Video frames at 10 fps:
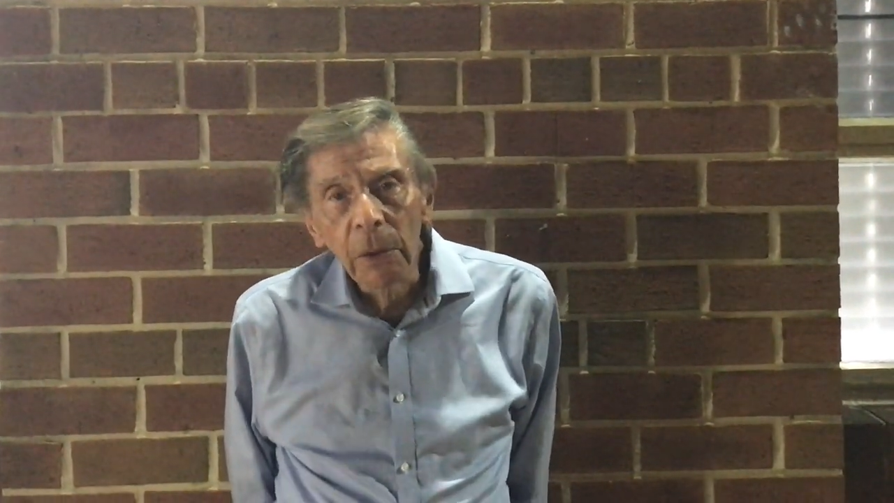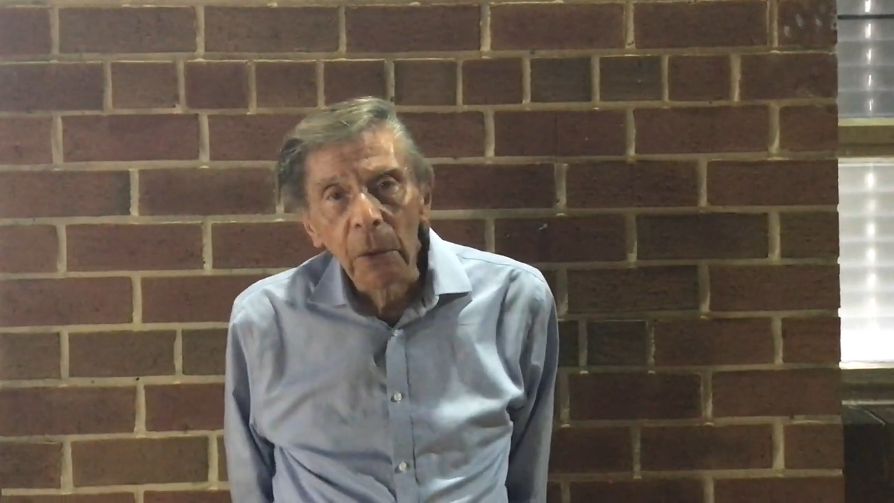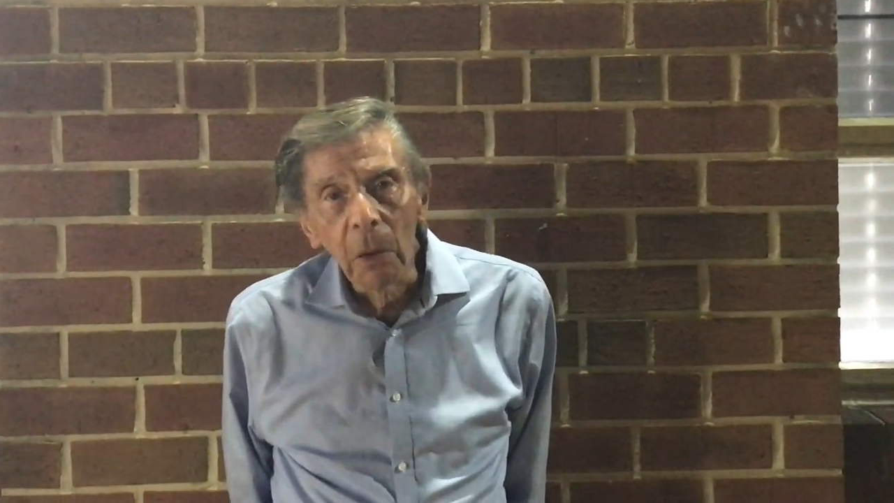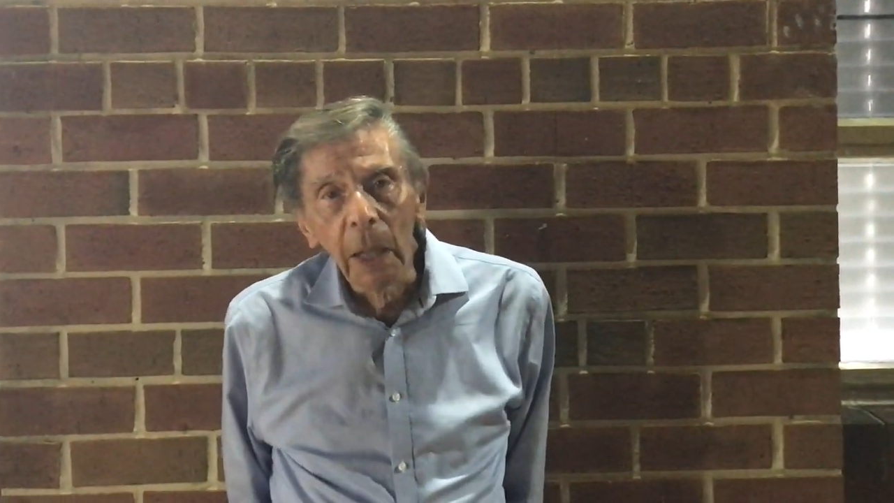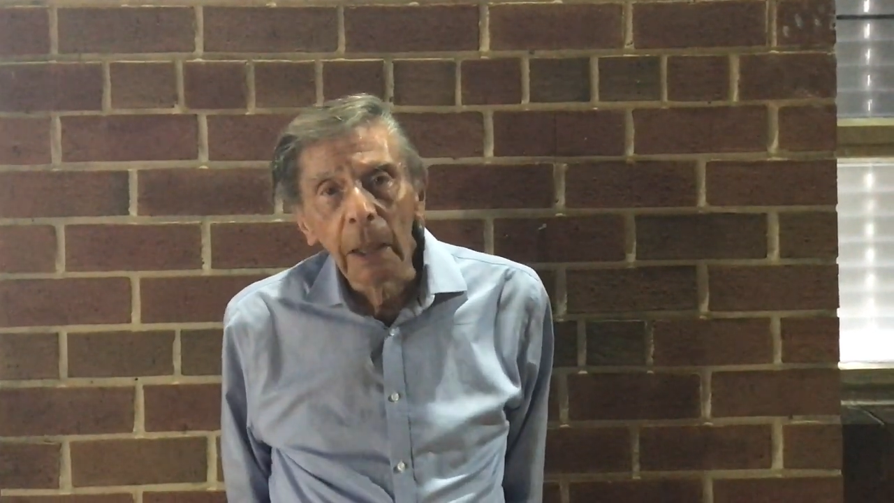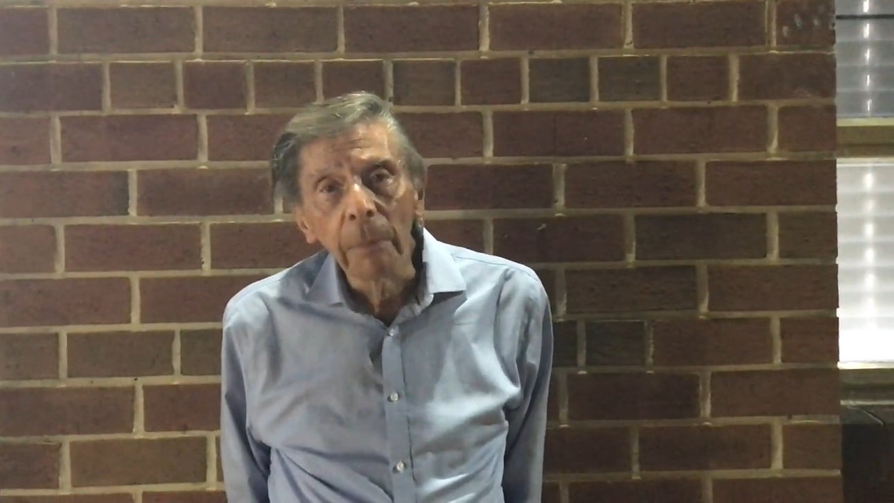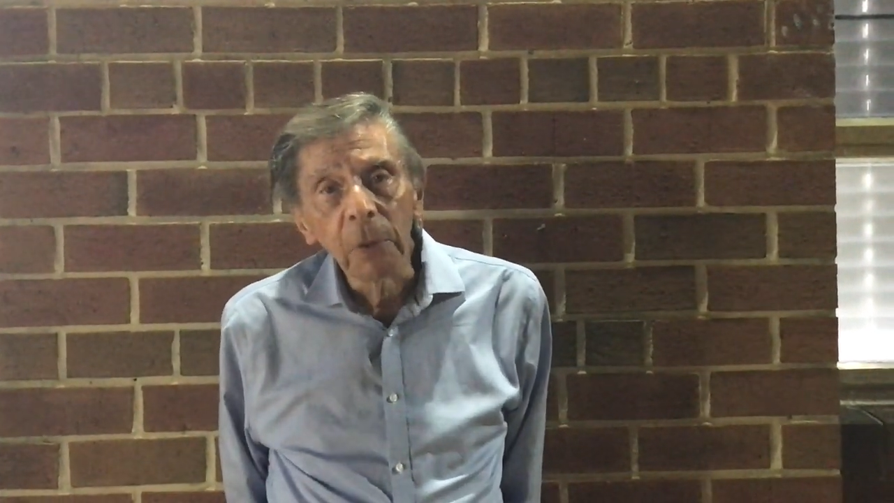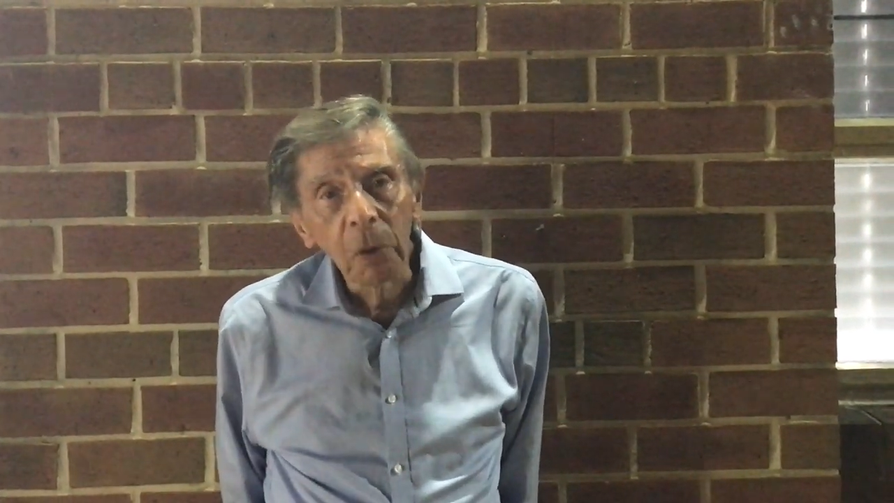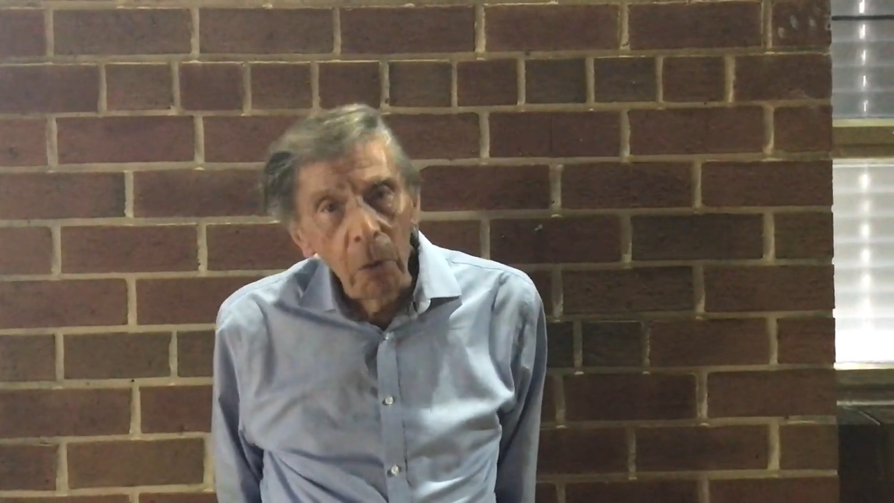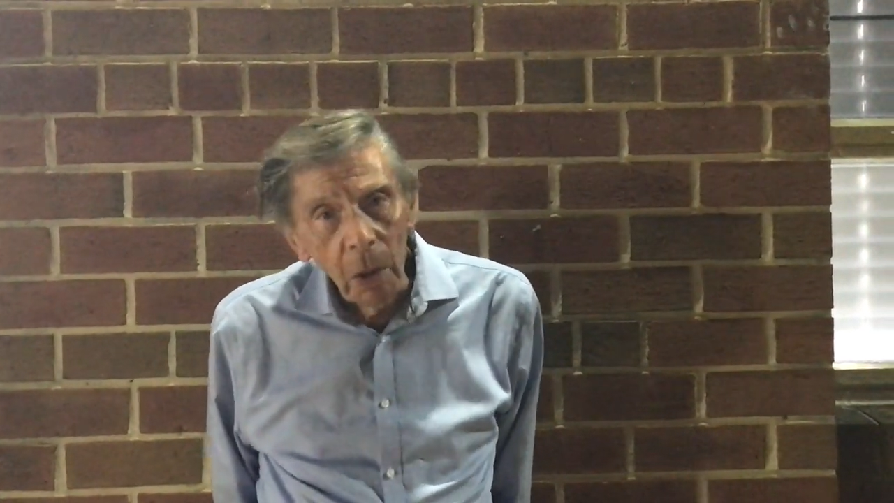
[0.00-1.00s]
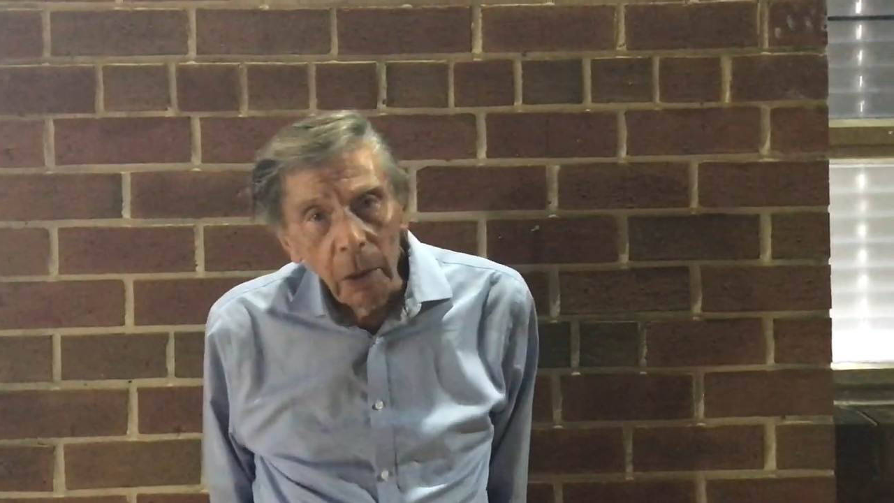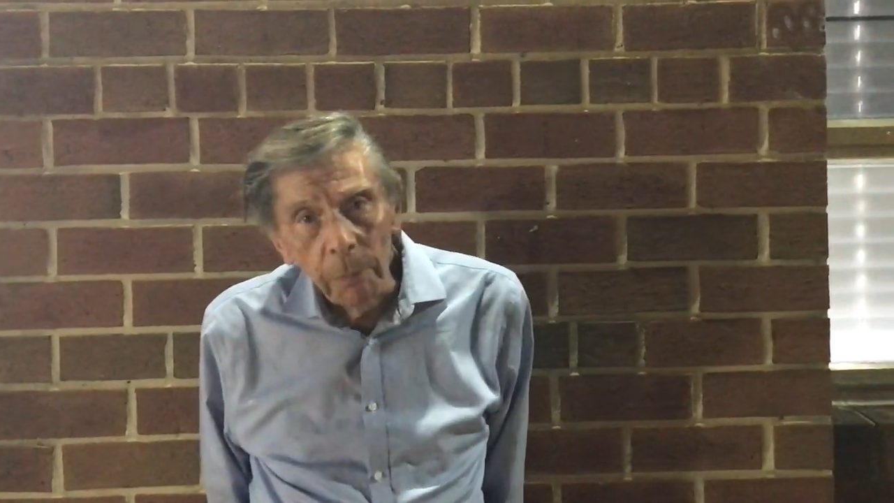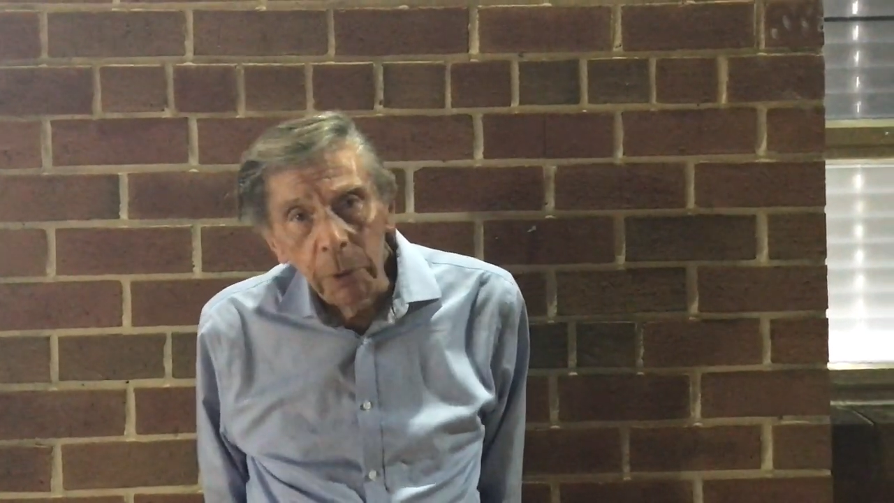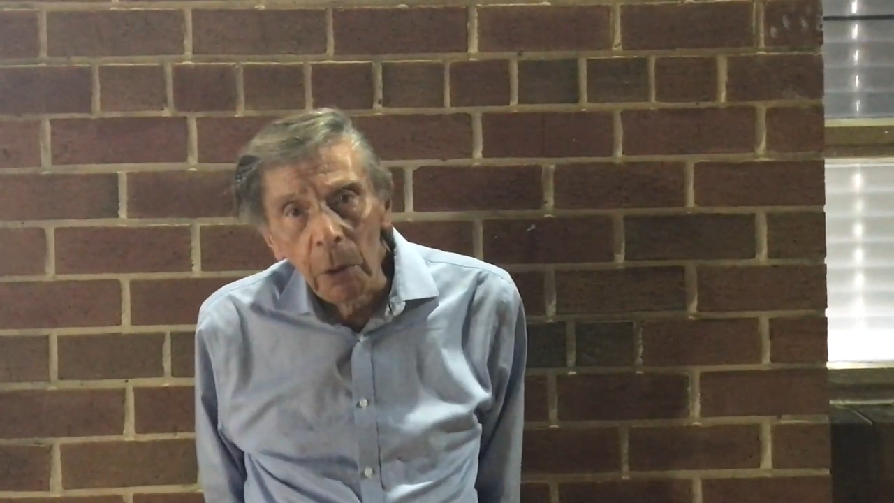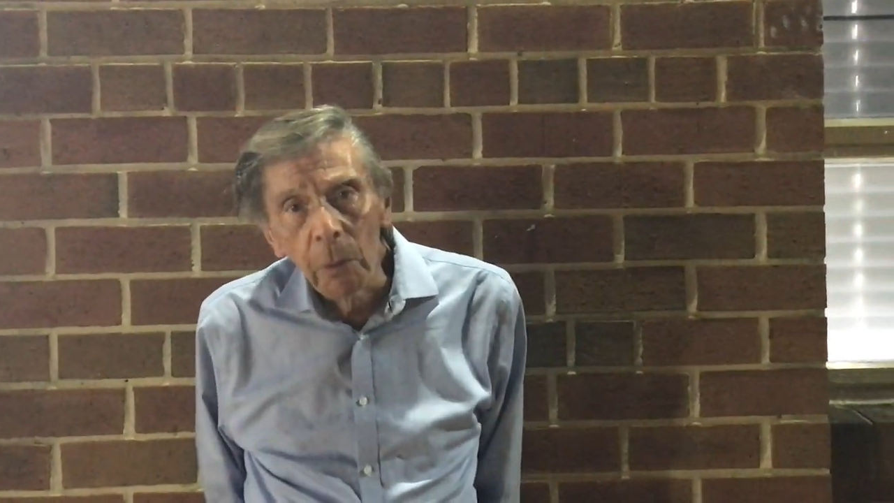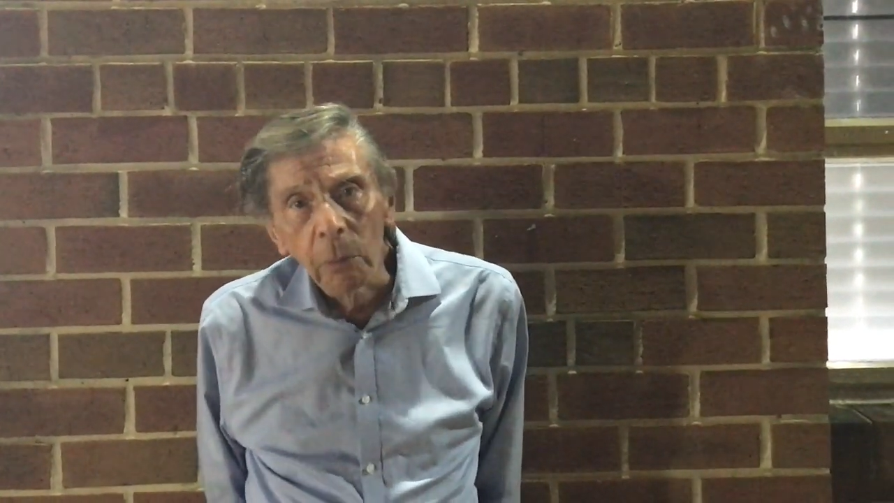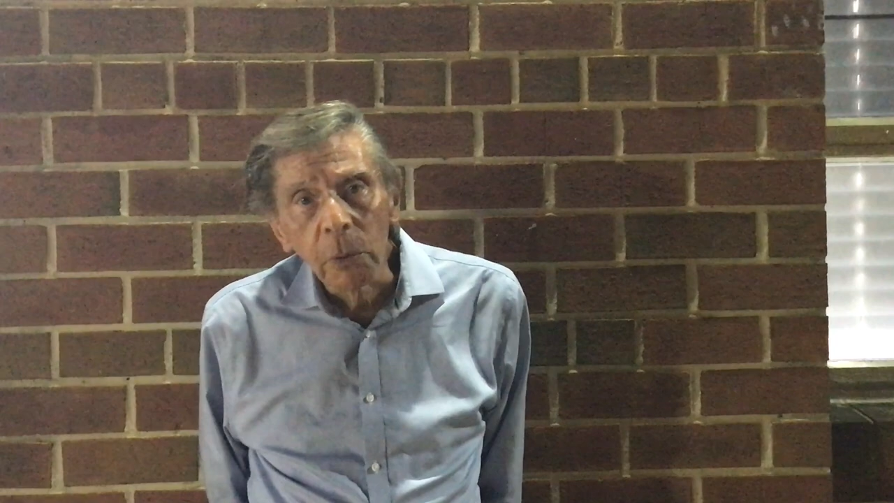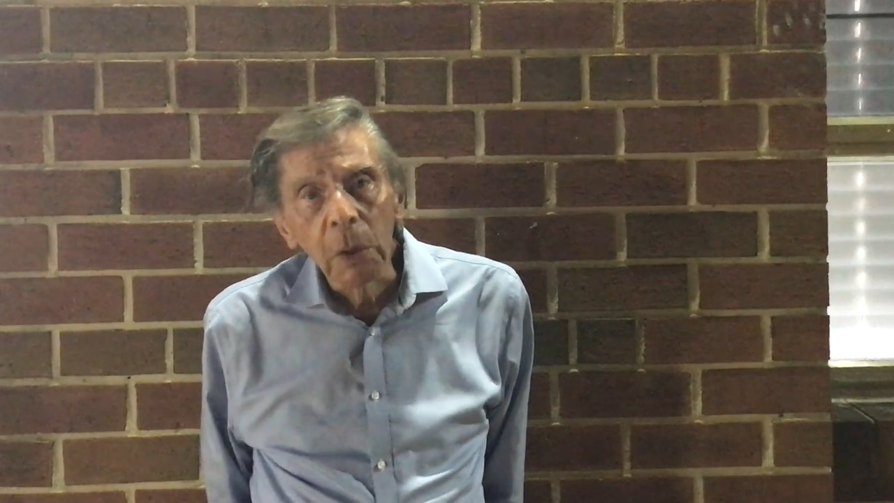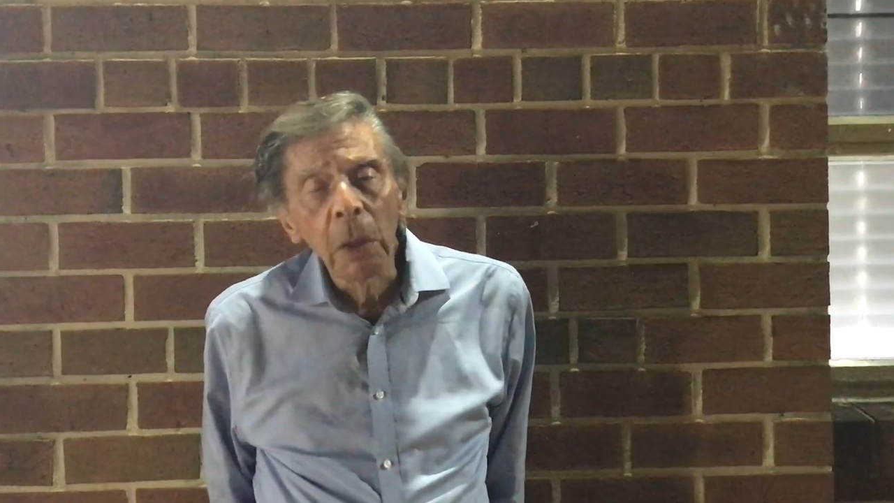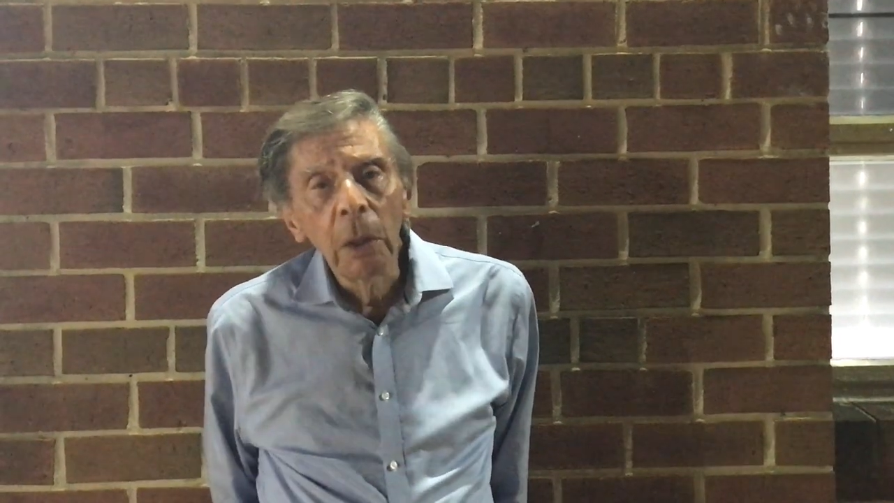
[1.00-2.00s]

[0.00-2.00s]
So I am totally opposed